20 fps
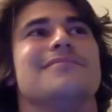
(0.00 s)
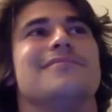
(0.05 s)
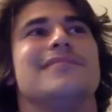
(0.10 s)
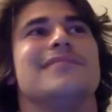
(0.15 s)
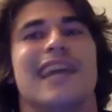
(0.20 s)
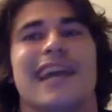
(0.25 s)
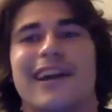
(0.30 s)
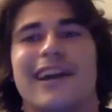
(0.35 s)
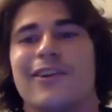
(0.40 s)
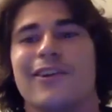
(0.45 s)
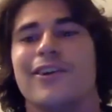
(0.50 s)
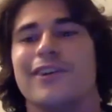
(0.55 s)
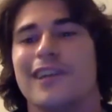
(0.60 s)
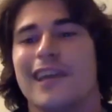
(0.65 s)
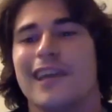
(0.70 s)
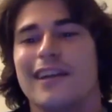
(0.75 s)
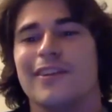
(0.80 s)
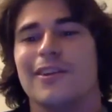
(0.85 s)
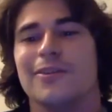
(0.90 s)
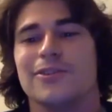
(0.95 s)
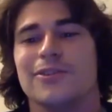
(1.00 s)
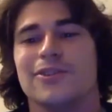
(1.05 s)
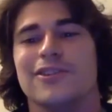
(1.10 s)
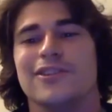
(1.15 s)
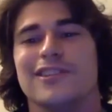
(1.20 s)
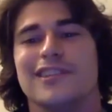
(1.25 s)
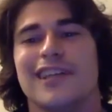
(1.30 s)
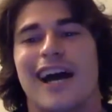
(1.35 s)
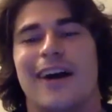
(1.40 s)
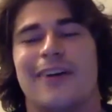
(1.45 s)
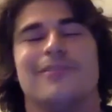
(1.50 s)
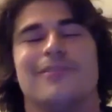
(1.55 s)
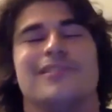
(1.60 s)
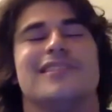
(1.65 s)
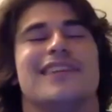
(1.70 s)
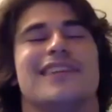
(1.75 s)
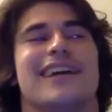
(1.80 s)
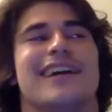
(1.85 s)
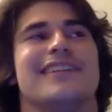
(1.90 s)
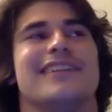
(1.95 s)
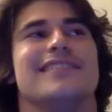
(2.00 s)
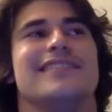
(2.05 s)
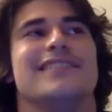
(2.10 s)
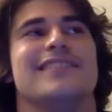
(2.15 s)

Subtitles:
Taylor getting those third downs and